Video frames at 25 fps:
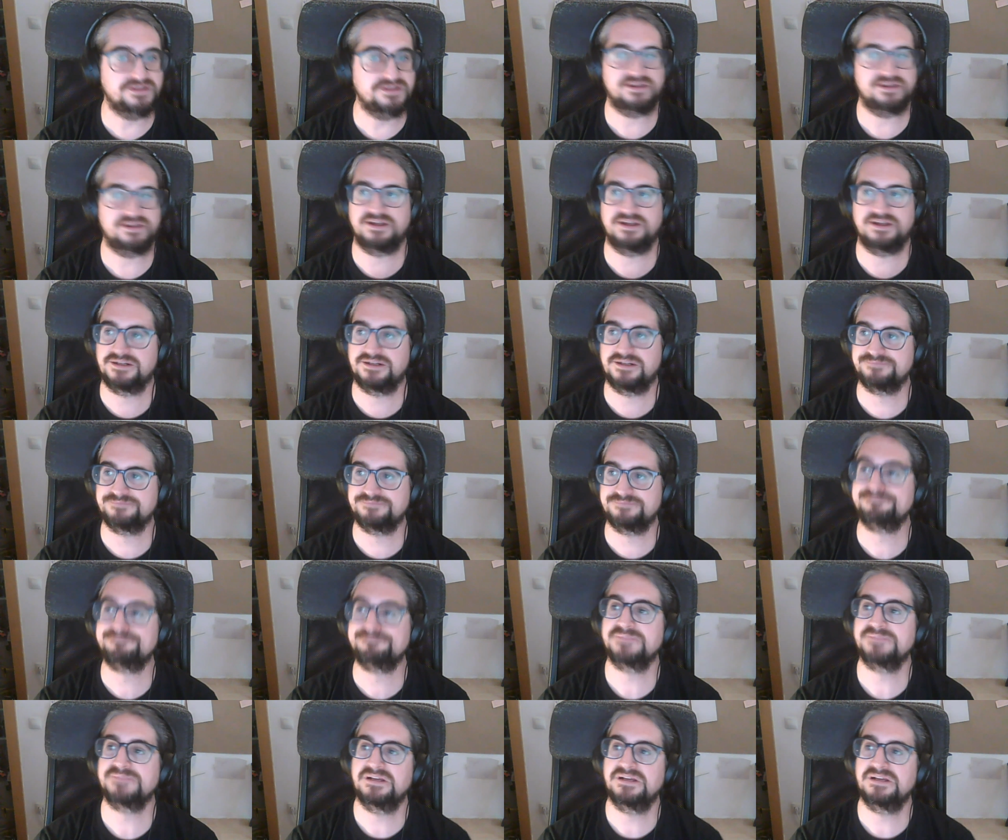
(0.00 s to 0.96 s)

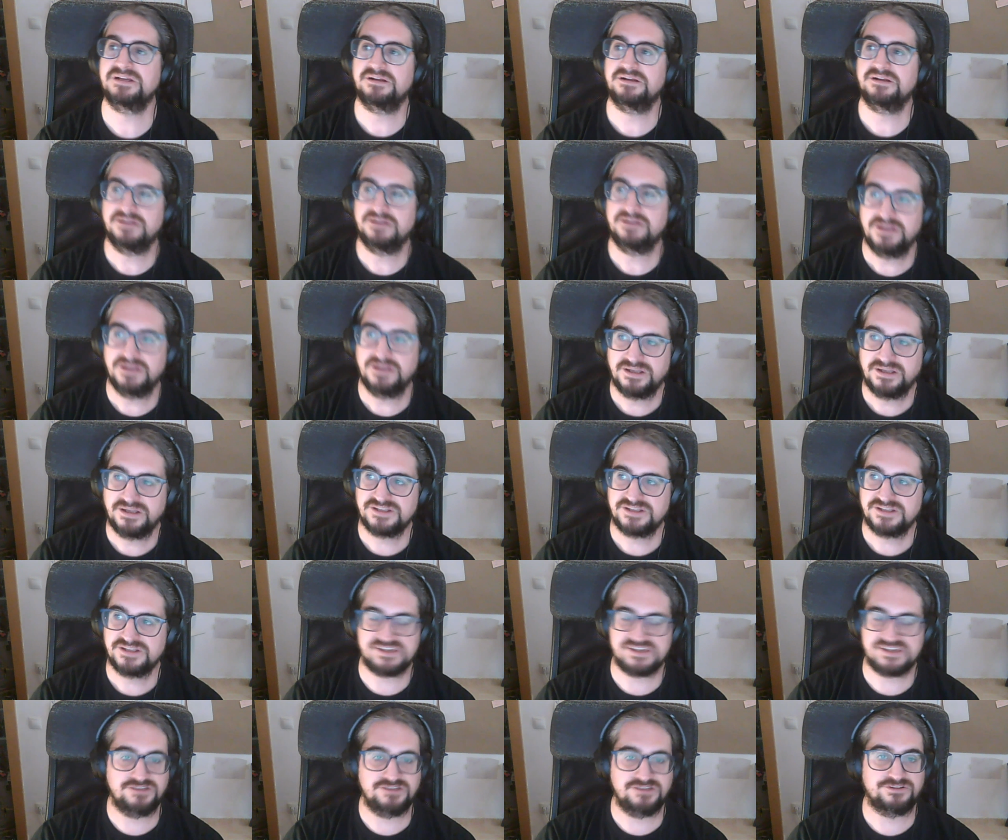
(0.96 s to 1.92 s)
and
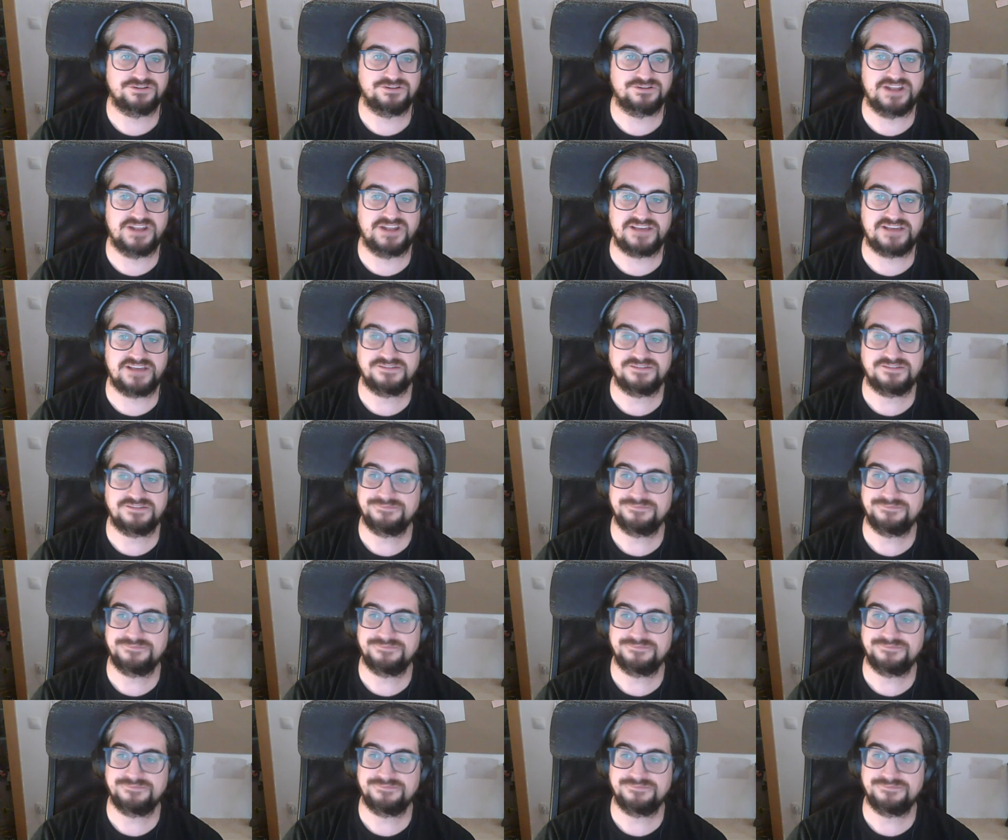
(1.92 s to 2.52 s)
see you on the net.